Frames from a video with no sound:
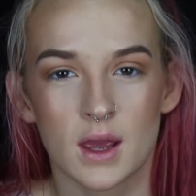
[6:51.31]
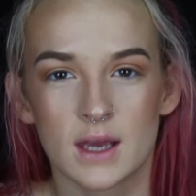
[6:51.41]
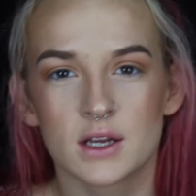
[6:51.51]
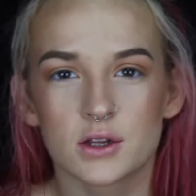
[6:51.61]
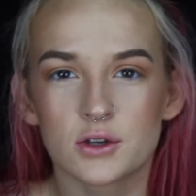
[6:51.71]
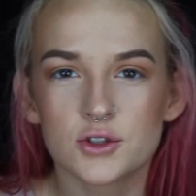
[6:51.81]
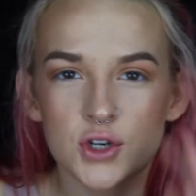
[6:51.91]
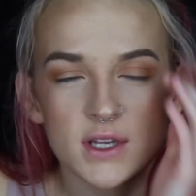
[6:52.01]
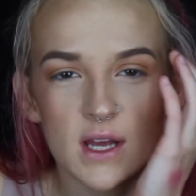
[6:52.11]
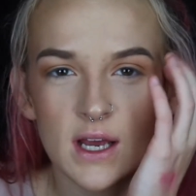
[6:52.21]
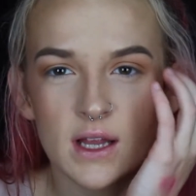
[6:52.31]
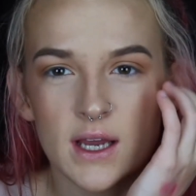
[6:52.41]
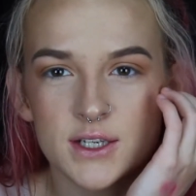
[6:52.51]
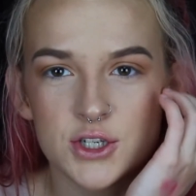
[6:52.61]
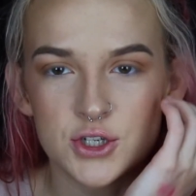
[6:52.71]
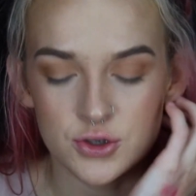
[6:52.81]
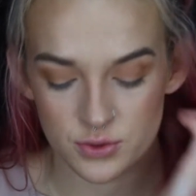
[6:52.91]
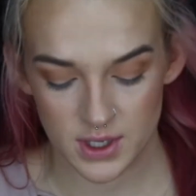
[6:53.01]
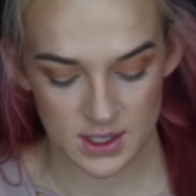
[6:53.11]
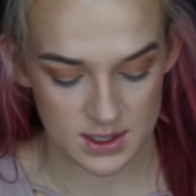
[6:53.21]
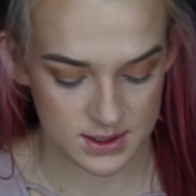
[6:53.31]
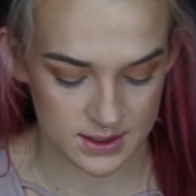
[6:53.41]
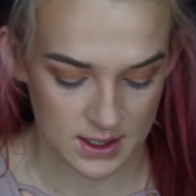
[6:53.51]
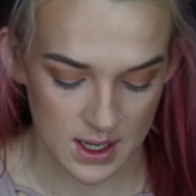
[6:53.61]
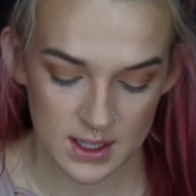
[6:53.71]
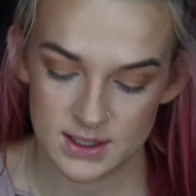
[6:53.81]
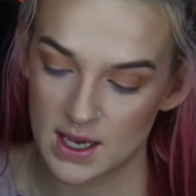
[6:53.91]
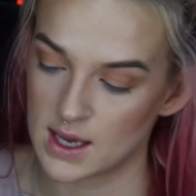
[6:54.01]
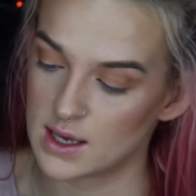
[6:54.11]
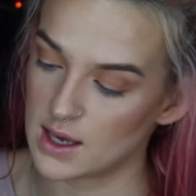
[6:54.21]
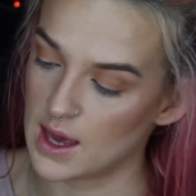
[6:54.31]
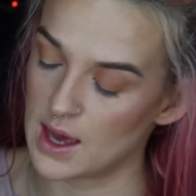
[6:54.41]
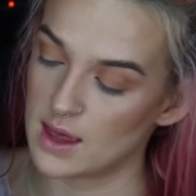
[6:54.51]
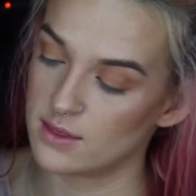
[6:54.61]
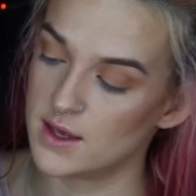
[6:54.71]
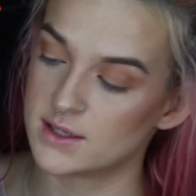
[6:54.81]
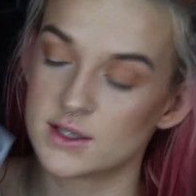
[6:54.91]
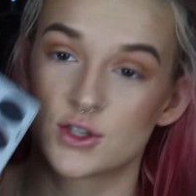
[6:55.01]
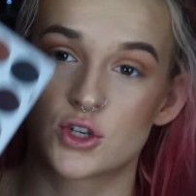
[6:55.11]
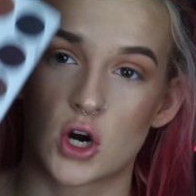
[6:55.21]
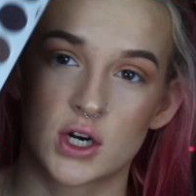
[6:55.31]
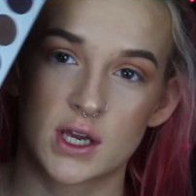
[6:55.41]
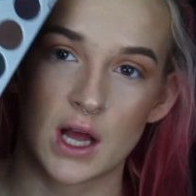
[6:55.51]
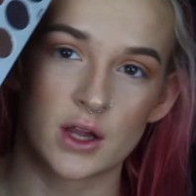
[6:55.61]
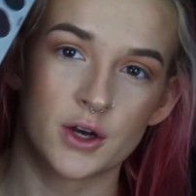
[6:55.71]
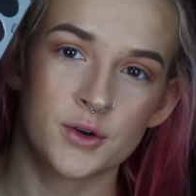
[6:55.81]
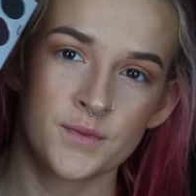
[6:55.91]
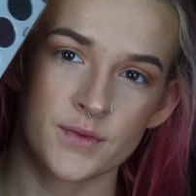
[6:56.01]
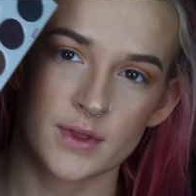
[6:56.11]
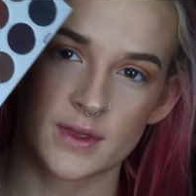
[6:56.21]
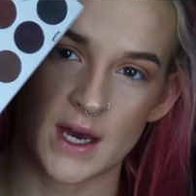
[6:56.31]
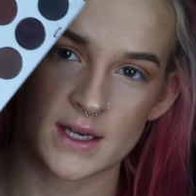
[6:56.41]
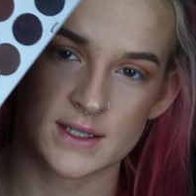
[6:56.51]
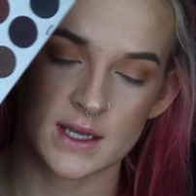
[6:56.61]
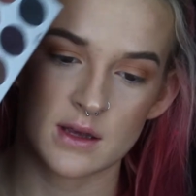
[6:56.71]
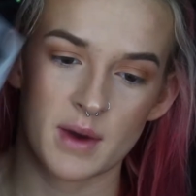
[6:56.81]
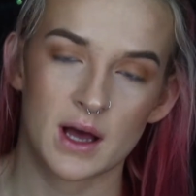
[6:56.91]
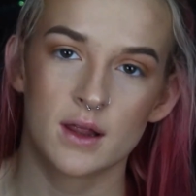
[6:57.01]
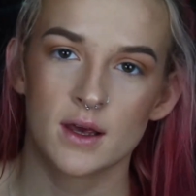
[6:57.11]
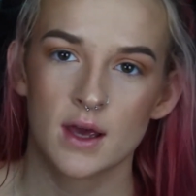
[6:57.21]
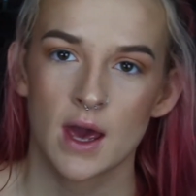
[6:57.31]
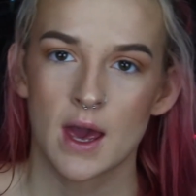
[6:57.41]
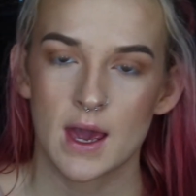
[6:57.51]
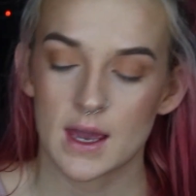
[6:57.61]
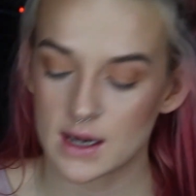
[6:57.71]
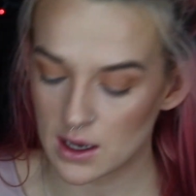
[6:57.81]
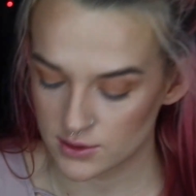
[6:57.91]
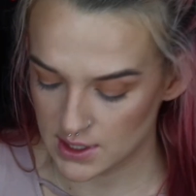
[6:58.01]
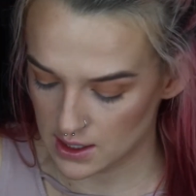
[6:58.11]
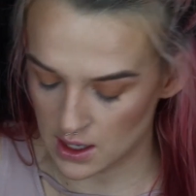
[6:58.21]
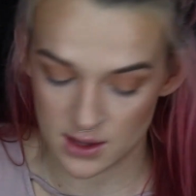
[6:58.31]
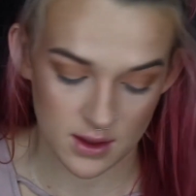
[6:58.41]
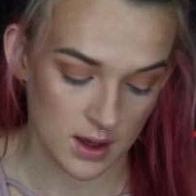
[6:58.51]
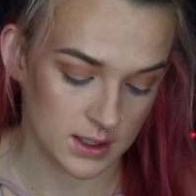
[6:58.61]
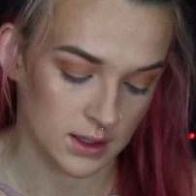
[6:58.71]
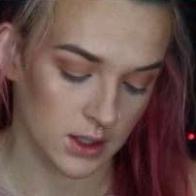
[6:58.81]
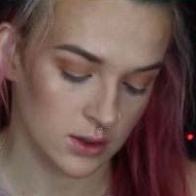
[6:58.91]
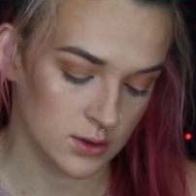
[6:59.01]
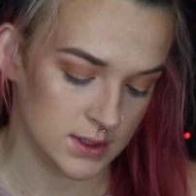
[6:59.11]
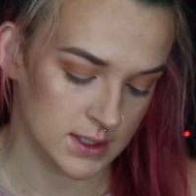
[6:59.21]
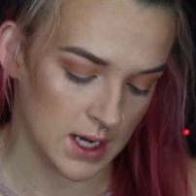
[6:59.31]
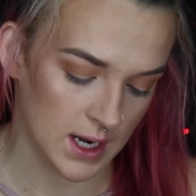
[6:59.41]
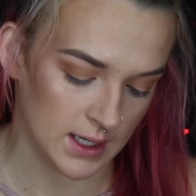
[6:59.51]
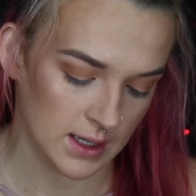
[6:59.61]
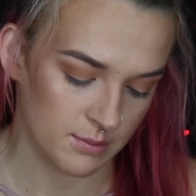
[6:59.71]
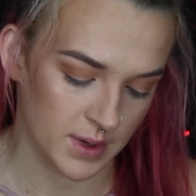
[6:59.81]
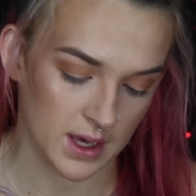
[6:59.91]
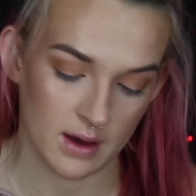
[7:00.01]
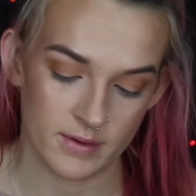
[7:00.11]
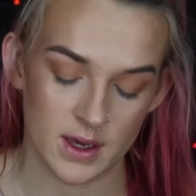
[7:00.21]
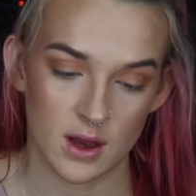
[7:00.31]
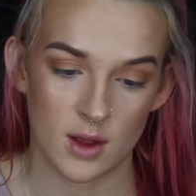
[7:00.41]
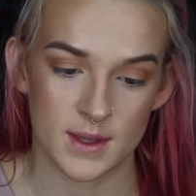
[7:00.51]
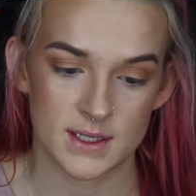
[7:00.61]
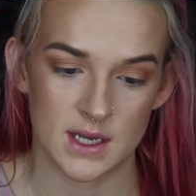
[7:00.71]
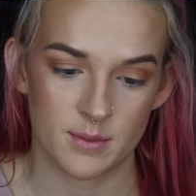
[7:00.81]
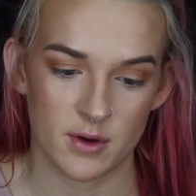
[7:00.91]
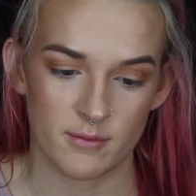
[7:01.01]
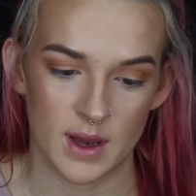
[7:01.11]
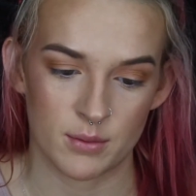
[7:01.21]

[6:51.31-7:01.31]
And a little trick that I like to do is take this stark yellow that is in the palette, and I'll take a little tiny bit of it on the tip of my